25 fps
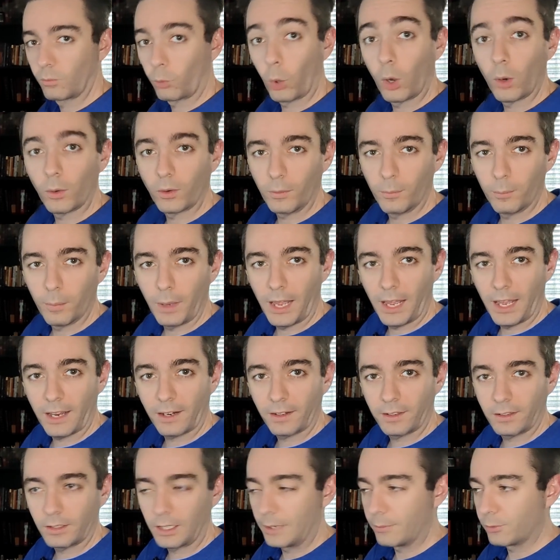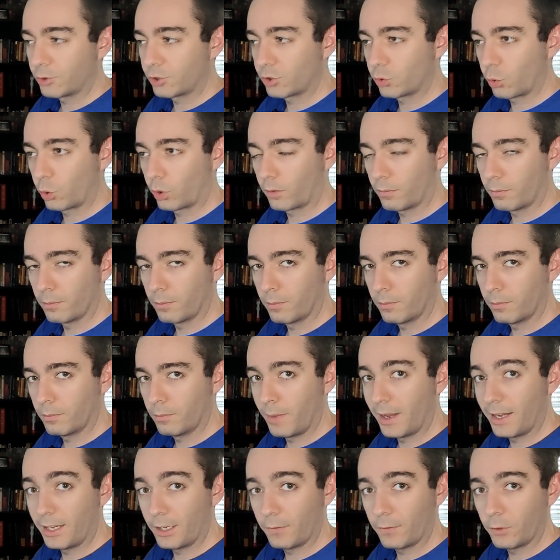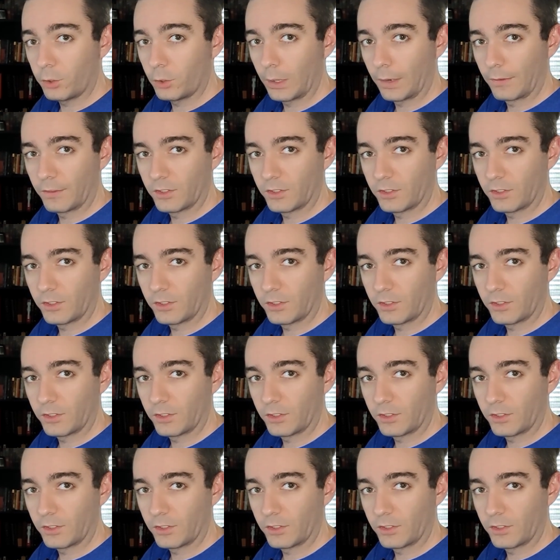Welcome back. I'm sure many of you